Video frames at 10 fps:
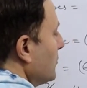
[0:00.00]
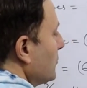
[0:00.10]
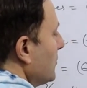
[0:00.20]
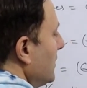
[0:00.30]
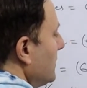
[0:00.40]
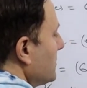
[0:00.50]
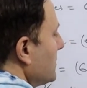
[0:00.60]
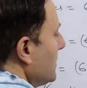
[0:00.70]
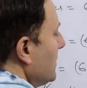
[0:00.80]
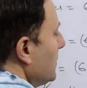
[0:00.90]
So let's
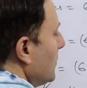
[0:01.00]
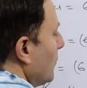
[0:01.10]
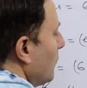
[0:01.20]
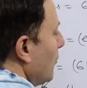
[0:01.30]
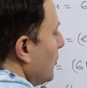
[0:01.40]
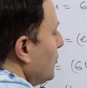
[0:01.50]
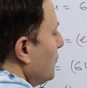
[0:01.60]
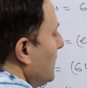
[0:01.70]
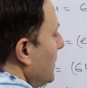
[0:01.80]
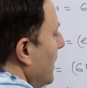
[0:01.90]
see, what do
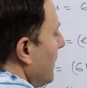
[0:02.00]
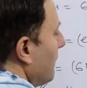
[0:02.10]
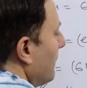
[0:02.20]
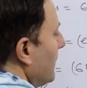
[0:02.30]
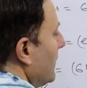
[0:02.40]
we have?